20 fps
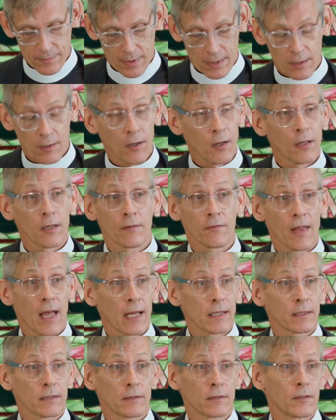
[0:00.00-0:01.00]
and all of
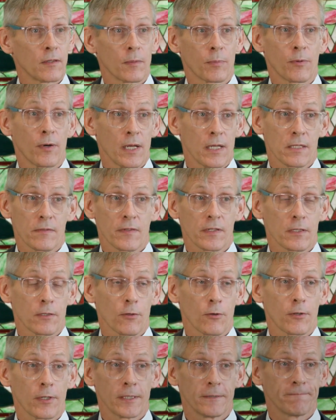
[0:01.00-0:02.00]
that to the praise of his
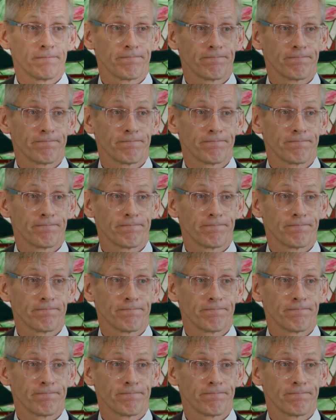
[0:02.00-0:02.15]
glory.